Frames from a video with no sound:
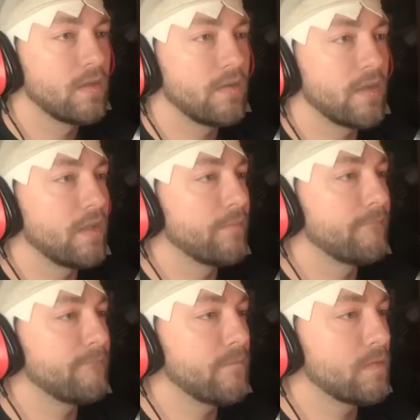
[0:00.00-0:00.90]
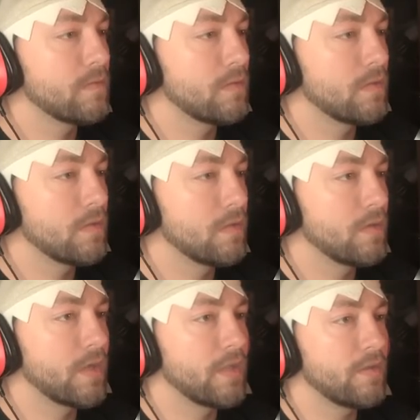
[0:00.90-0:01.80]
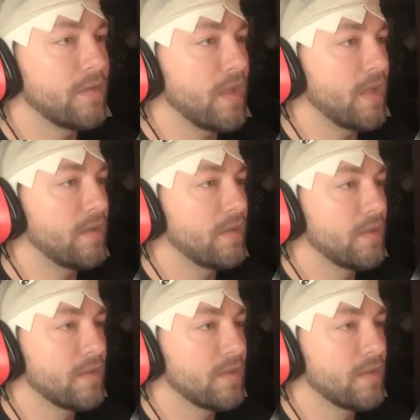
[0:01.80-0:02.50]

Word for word: All right, you're dead.